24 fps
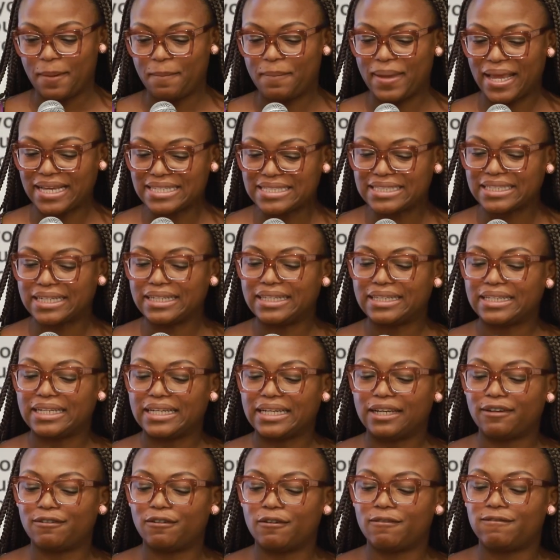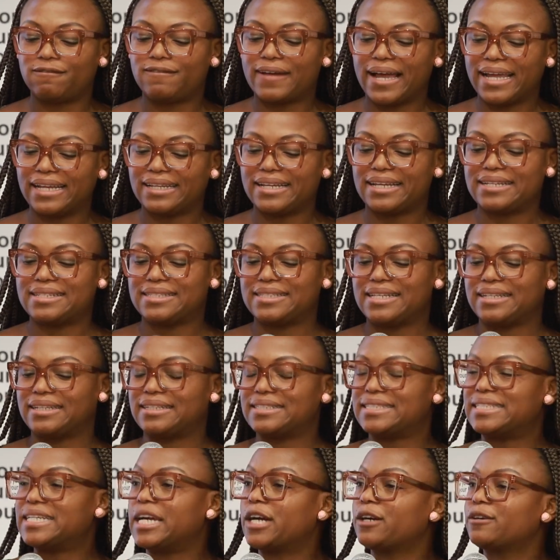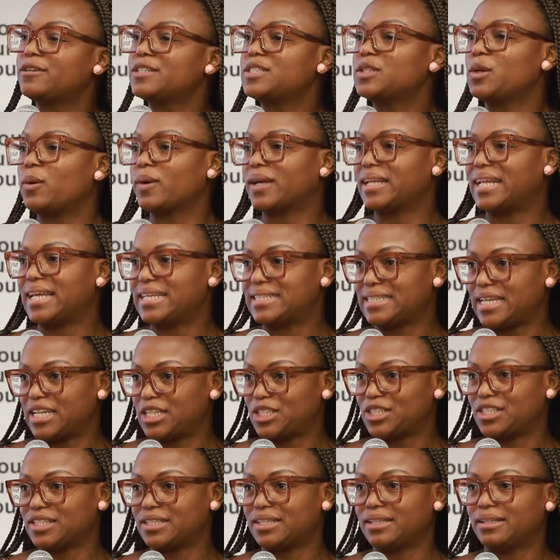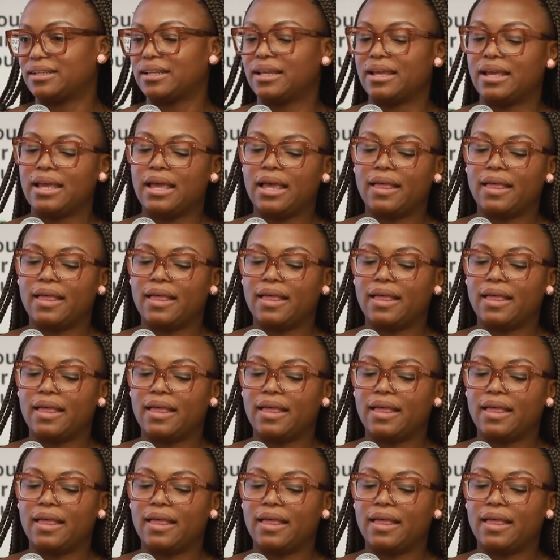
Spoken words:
basically for financing a terrorist organization